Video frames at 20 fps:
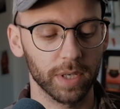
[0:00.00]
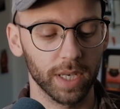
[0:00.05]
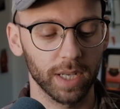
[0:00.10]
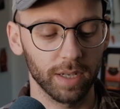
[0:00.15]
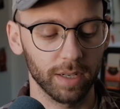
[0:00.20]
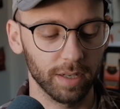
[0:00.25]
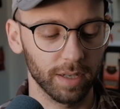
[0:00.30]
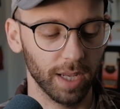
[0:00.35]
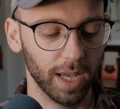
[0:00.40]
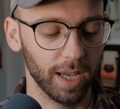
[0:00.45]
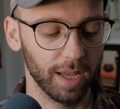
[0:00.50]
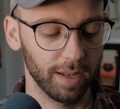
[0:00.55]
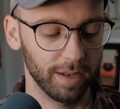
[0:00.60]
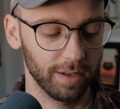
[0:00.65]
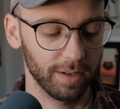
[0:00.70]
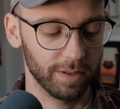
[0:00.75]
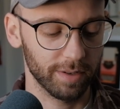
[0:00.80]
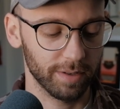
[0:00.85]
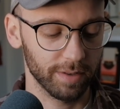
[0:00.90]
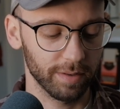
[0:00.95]

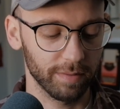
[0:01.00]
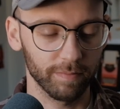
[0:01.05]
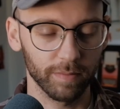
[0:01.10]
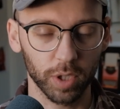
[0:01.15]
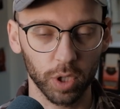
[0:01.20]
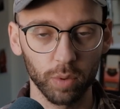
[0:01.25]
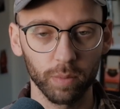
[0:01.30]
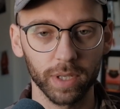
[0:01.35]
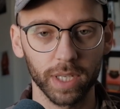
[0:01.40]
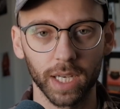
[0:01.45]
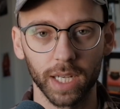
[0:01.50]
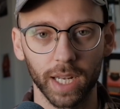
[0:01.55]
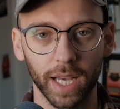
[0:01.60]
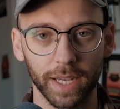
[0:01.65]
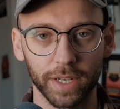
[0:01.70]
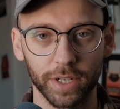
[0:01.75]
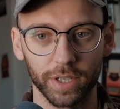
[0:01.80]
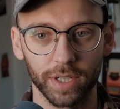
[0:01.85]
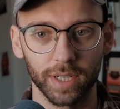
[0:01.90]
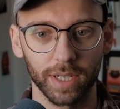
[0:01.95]
and human
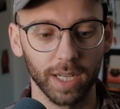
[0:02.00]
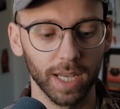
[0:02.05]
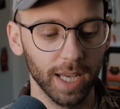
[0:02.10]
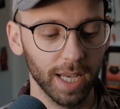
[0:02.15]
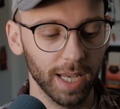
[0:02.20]
connection,